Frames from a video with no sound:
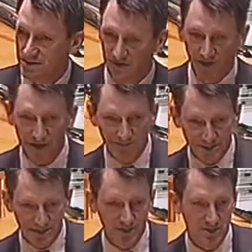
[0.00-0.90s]
If
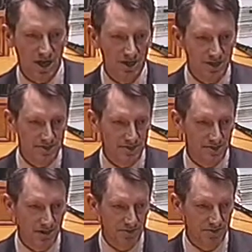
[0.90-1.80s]
Ahmadinejad
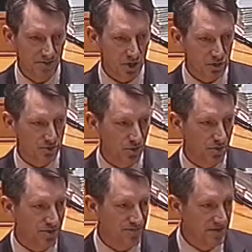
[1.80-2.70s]
isn't under the
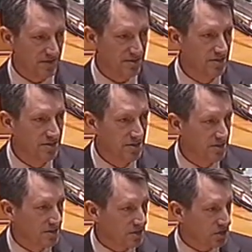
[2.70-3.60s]
control of the
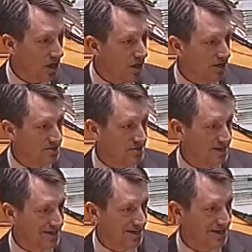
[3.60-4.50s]
guards
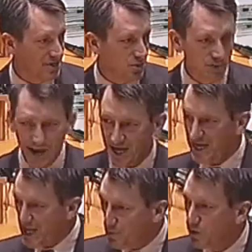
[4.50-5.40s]
in Iran,
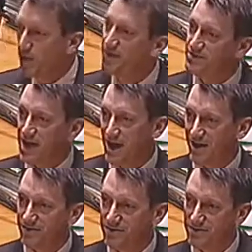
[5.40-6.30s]
he would love to
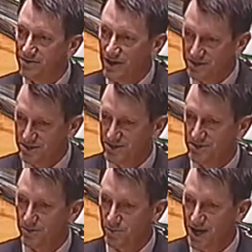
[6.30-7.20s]
have a
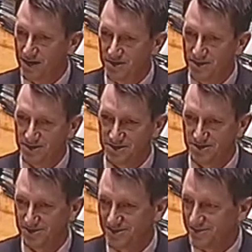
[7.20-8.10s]
system like this,